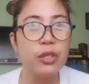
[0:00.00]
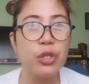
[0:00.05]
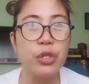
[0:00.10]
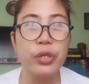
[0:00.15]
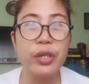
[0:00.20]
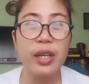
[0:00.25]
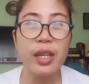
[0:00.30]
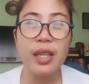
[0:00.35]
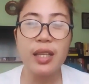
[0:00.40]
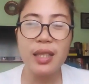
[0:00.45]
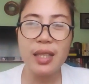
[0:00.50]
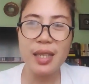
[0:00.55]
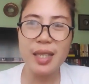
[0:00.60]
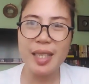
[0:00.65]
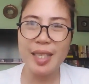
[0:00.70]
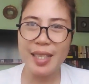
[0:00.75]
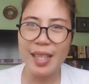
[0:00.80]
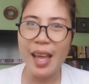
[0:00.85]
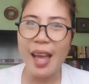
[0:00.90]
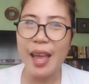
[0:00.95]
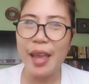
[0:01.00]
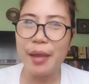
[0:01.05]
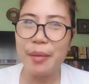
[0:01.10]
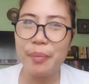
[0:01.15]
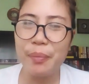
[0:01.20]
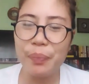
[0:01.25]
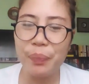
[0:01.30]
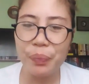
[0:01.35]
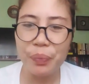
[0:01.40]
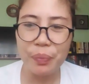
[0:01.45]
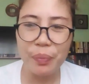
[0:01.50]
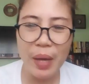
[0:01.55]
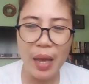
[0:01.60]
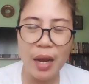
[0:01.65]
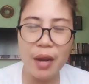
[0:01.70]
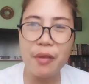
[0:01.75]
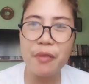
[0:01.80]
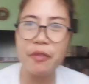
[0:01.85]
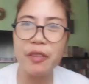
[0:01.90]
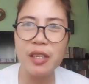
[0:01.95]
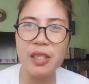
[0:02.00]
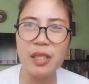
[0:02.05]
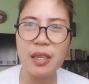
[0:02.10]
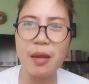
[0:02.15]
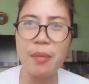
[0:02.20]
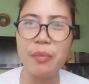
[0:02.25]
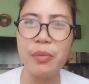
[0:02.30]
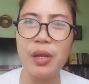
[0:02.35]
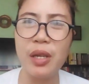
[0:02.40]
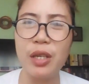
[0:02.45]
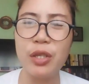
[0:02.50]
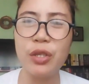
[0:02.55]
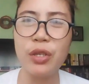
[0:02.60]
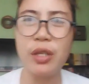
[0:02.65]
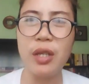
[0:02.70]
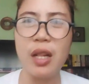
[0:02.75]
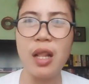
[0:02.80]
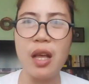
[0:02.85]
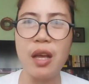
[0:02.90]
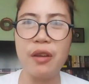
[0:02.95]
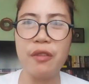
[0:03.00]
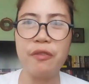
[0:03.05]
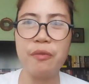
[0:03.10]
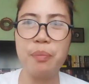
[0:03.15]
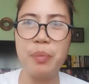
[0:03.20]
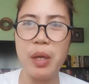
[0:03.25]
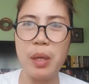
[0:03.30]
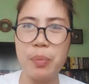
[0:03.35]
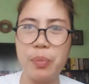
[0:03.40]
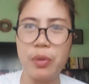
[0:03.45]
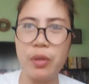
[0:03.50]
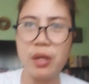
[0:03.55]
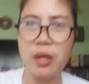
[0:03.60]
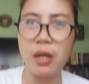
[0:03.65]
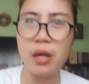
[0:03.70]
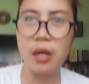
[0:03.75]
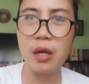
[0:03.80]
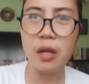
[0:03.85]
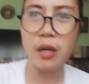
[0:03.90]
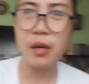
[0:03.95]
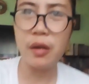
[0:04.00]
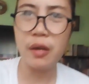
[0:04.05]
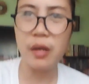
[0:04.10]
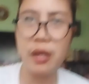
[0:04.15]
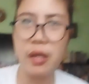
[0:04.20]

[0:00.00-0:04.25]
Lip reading: during this time, parang for some reason, a lot of people are